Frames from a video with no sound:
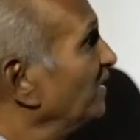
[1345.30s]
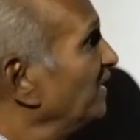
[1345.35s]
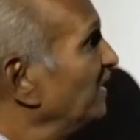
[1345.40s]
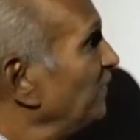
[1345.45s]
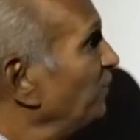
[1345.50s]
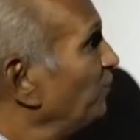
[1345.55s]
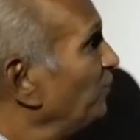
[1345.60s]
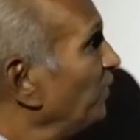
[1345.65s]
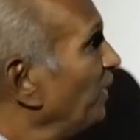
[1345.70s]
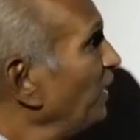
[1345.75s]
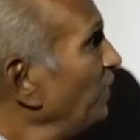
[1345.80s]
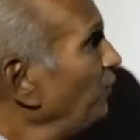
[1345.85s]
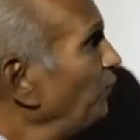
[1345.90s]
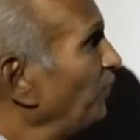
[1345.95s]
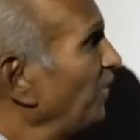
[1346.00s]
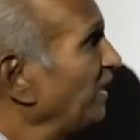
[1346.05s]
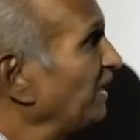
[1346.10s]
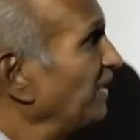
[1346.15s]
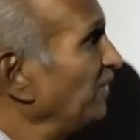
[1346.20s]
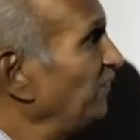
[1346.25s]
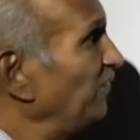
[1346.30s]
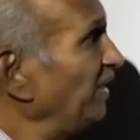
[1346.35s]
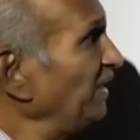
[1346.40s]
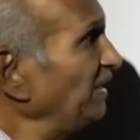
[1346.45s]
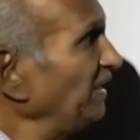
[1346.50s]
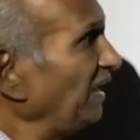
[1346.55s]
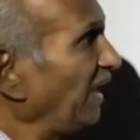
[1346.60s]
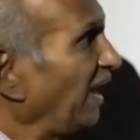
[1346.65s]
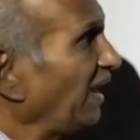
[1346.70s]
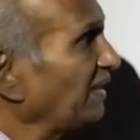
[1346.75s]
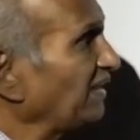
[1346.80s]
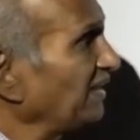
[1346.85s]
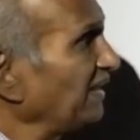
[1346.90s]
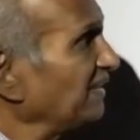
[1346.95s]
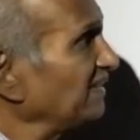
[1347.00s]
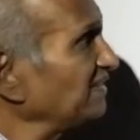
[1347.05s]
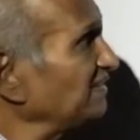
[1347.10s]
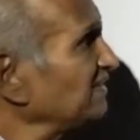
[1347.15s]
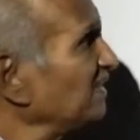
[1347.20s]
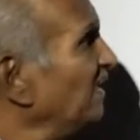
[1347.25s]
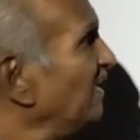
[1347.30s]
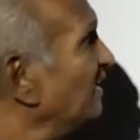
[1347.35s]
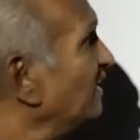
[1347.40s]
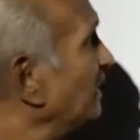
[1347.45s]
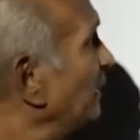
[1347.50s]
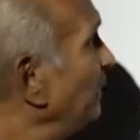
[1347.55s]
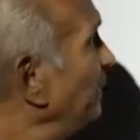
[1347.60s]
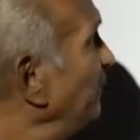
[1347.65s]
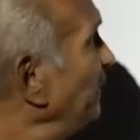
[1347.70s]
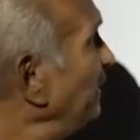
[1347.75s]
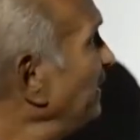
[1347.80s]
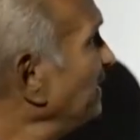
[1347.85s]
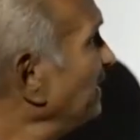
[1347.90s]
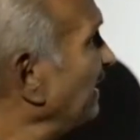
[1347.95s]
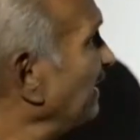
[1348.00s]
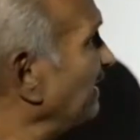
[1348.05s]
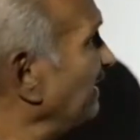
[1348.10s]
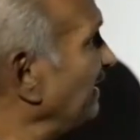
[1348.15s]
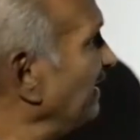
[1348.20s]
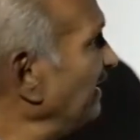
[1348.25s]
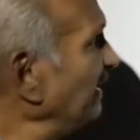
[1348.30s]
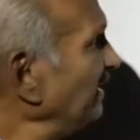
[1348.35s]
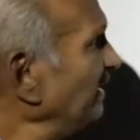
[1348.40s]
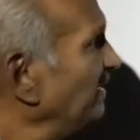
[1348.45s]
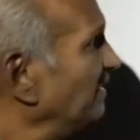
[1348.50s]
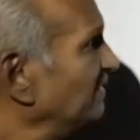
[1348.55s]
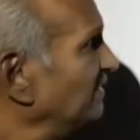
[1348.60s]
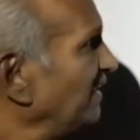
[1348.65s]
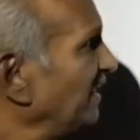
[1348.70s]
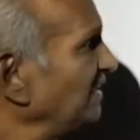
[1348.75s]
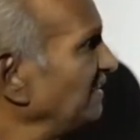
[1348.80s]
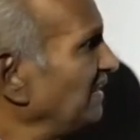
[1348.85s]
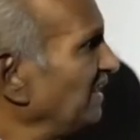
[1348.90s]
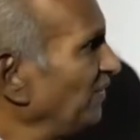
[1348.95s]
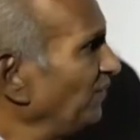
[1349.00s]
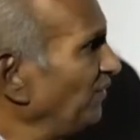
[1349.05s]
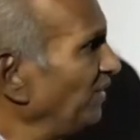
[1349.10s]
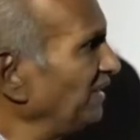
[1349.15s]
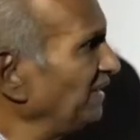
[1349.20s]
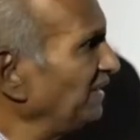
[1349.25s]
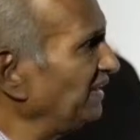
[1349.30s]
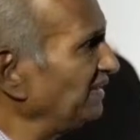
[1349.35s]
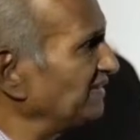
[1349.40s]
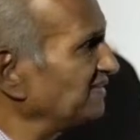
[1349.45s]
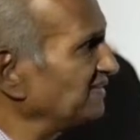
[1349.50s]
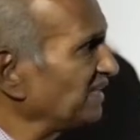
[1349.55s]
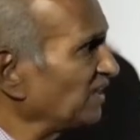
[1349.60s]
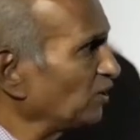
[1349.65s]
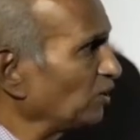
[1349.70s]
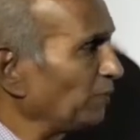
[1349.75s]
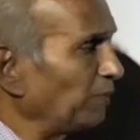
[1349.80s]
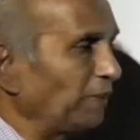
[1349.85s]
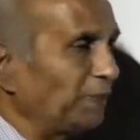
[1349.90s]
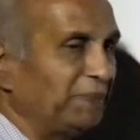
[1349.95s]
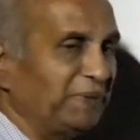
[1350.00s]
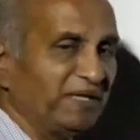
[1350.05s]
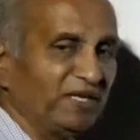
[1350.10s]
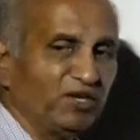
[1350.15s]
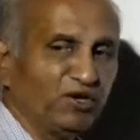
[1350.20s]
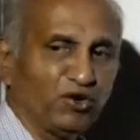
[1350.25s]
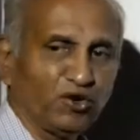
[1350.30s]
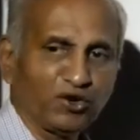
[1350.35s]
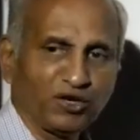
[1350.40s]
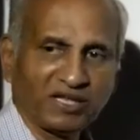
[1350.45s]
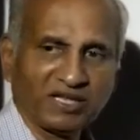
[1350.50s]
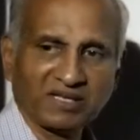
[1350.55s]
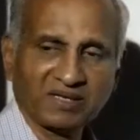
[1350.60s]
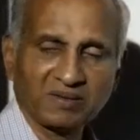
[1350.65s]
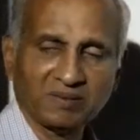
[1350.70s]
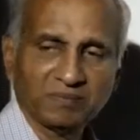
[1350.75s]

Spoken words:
If an event occurs repeatedly, then the event is said to be periodic.